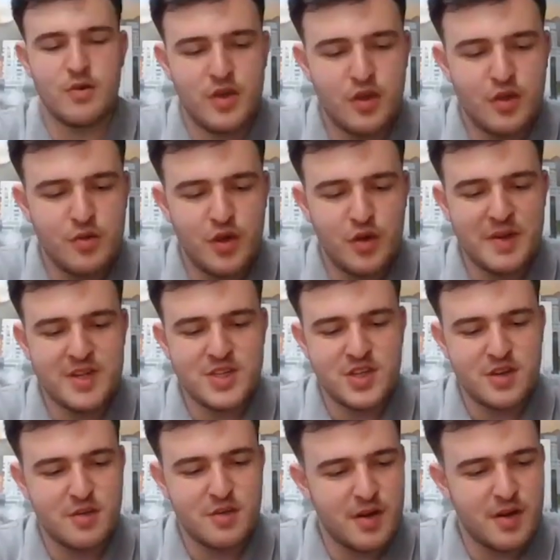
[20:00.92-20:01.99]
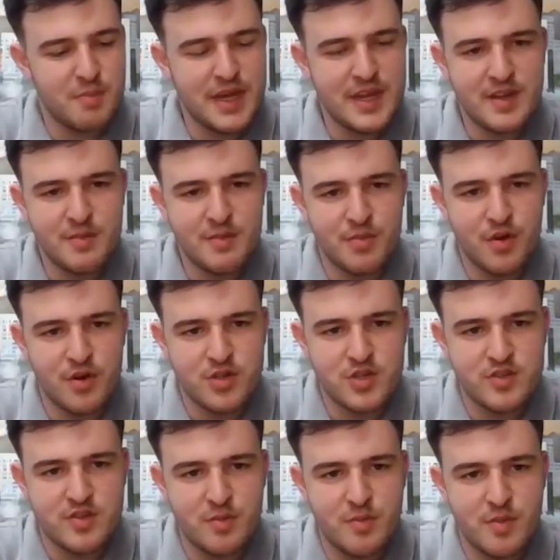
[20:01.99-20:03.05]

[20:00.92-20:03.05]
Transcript: you mentioned a Medium blog just a